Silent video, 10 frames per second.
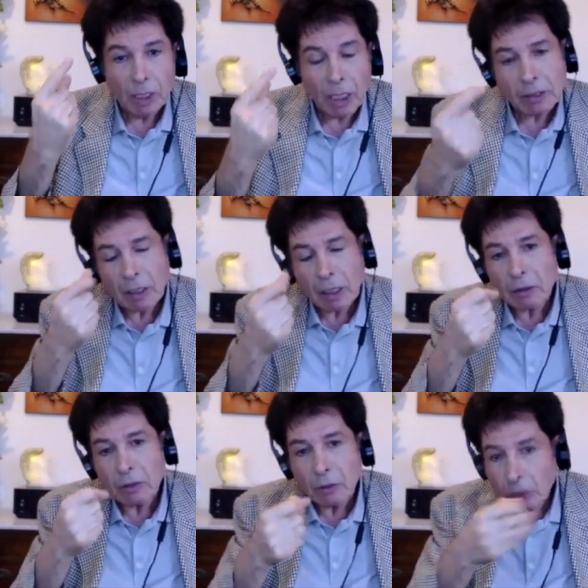Is
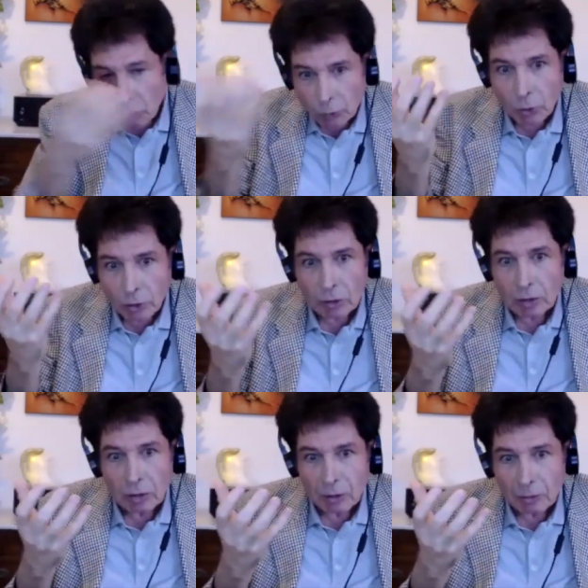that, of course, uh,
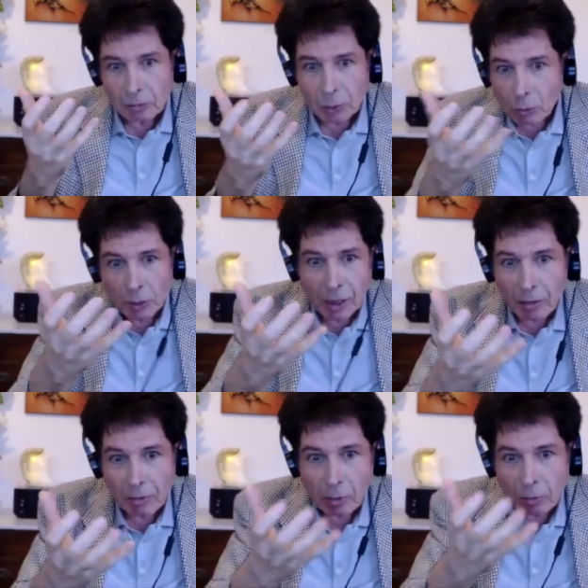probably
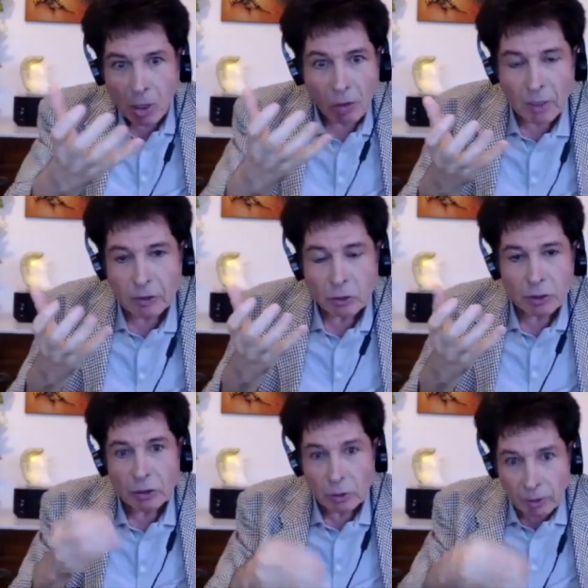a uh, bluff, as you
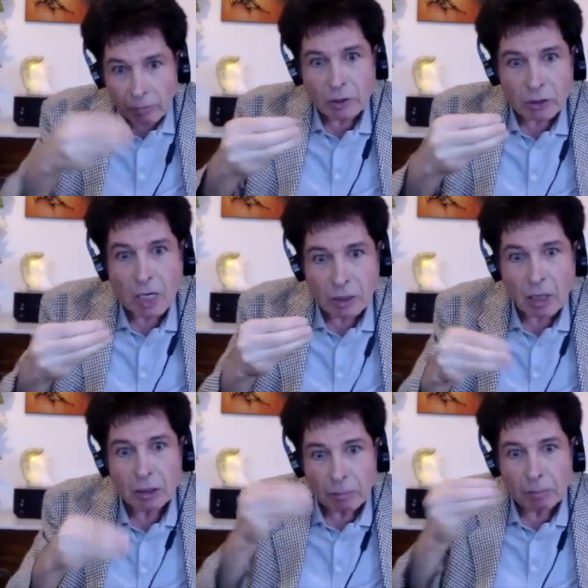say? You emphasized
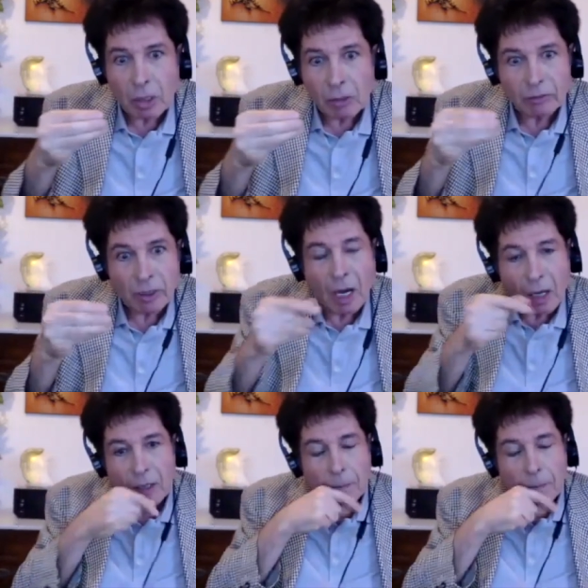on the bluff, yeah?